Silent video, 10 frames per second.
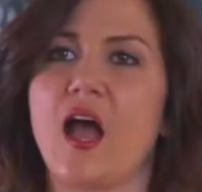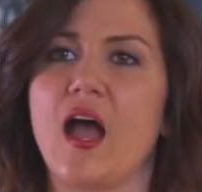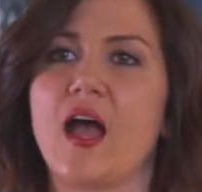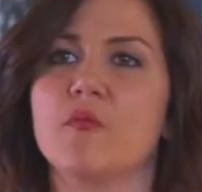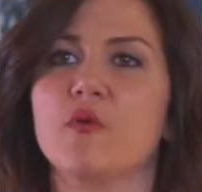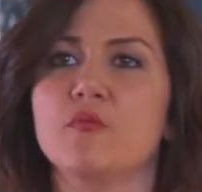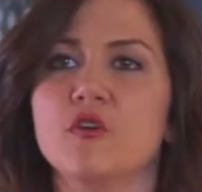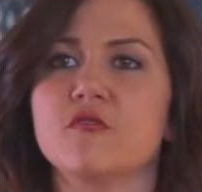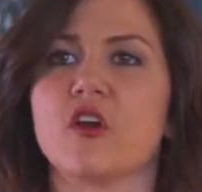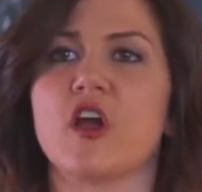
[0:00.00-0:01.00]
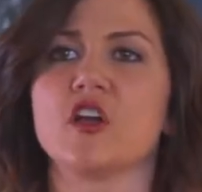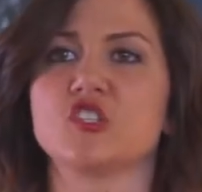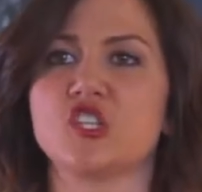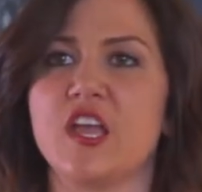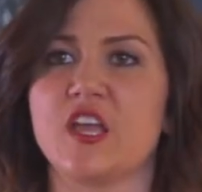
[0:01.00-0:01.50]
I'm a mover, a
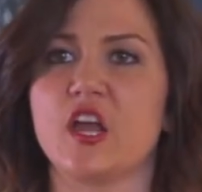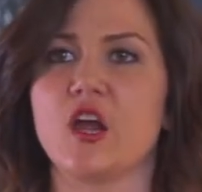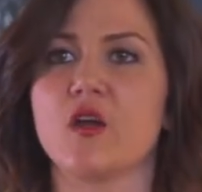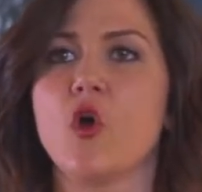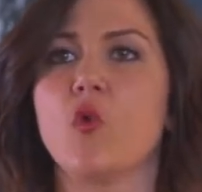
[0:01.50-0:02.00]
shaker.